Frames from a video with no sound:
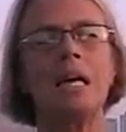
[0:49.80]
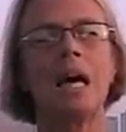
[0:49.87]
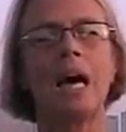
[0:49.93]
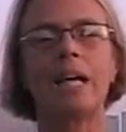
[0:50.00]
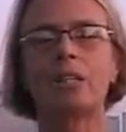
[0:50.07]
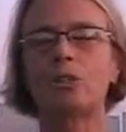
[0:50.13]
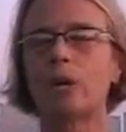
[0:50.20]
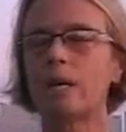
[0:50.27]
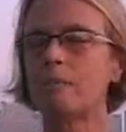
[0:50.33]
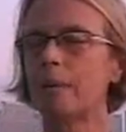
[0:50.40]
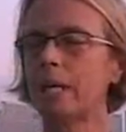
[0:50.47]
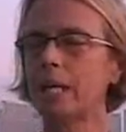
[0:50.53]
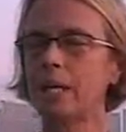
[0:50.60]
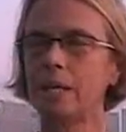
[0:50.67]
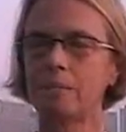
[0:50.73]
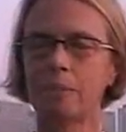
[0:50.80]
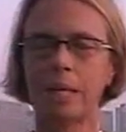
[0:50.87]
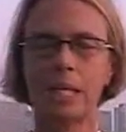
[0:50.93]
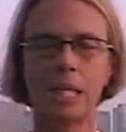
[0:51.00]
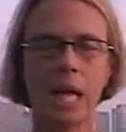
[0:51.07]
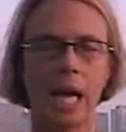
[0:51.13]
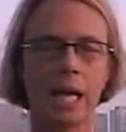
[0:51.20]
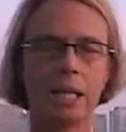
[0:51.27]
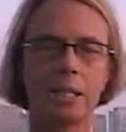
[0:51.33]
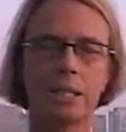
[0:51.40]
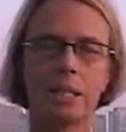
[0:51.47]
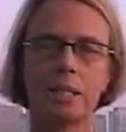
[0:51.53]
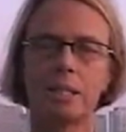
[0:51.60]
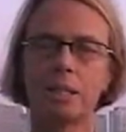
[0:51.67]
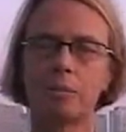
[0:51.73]
I had tried many
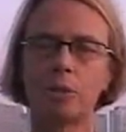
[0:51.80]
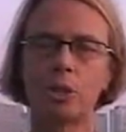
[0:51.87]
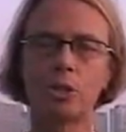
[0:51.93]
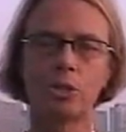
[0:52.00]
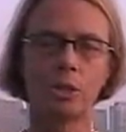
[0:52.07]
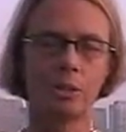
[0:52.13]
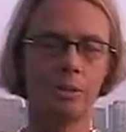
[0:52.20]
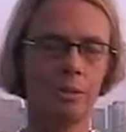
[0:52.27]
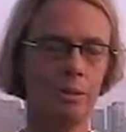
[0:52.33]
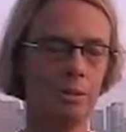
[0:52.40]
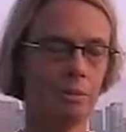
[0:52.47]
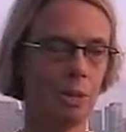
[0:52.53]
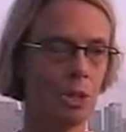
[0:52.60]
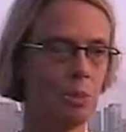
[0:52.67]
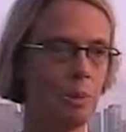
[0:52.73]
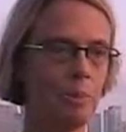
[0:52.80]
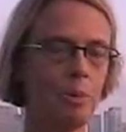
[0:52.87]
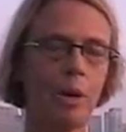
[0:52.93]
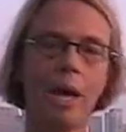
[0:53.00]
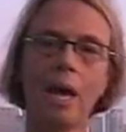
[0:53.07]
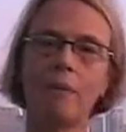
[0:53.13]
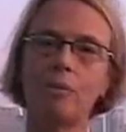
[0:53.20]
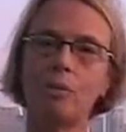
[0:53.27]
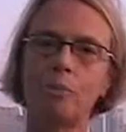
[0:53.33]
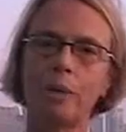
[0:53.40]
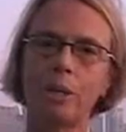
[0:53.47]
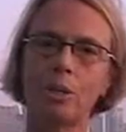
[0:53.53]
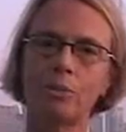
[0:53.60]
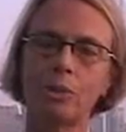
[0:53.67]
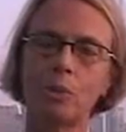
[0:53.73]
diets, as I'm sure most people have who've
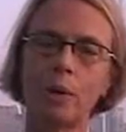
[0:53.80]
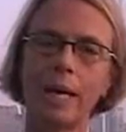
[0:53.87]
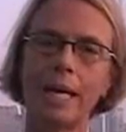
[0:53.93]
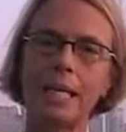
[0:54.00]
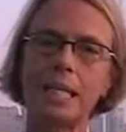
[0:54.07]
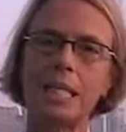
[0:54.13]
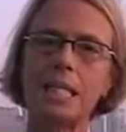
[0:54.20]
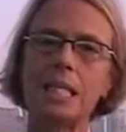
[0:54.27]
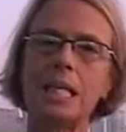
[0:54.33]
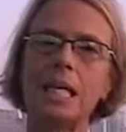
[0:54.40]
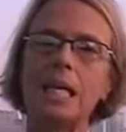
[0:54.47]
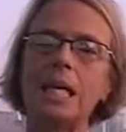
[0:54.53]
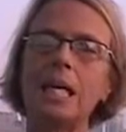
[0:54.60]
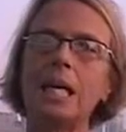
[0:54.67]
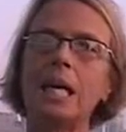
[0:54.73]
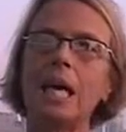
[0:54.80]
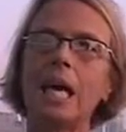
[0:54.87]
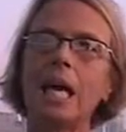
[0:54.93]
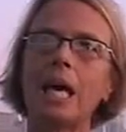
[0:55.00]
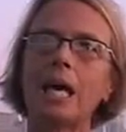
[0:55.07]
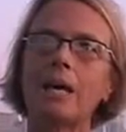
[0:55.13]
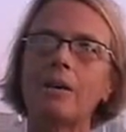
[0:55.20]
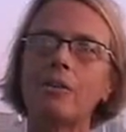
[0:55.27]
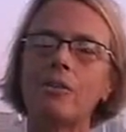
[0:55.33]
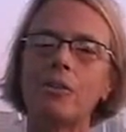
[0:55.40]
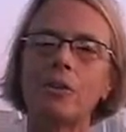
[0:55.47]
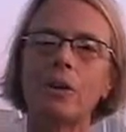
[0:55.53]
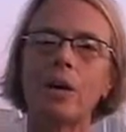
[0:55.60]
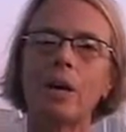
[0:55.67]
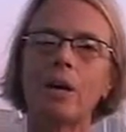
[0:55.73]
been overweight, and
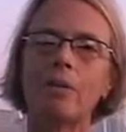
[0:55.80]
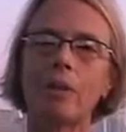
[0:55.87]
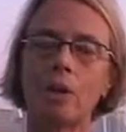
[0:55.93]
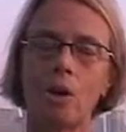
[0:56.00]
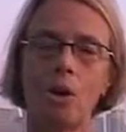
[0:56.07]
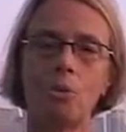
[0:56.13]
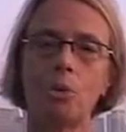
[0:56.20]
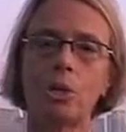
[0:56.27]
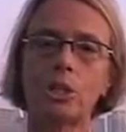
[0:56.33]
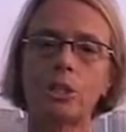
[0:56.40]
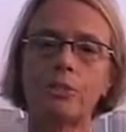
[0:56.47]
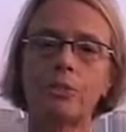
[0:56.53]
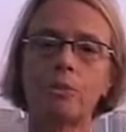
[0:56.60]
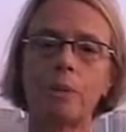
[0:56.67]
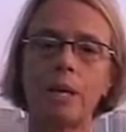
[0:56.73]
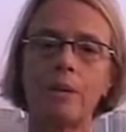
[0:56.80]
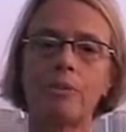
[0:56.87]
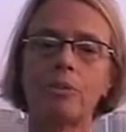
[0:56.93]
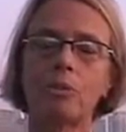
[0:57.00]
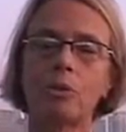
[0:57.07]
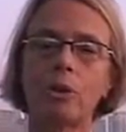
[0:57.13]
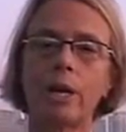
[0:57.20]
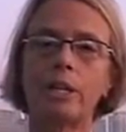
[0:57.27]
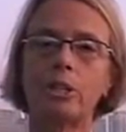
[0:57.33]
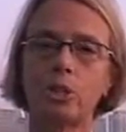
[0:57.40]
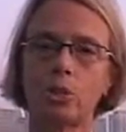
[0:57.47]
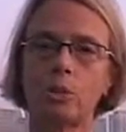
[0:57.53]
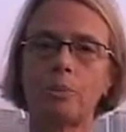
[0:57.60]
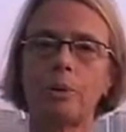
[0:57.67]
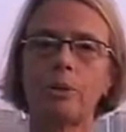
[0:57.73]
they all worked for me for a
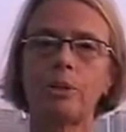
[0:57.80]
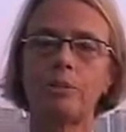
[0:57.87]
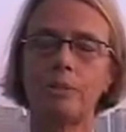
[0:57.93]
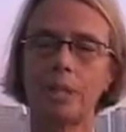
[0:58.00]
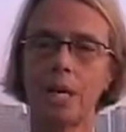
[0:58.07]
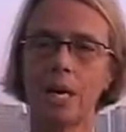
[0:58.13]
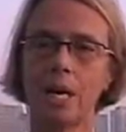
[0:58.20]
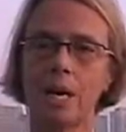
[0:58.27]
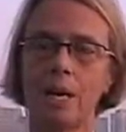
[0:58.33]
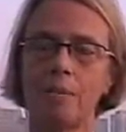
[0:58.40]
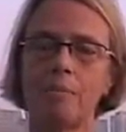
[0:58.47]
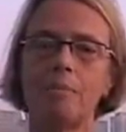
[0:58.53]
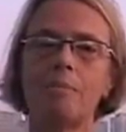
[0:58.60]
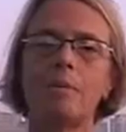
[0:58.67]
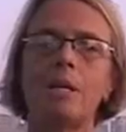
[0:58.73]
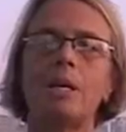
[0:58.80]
short period of time,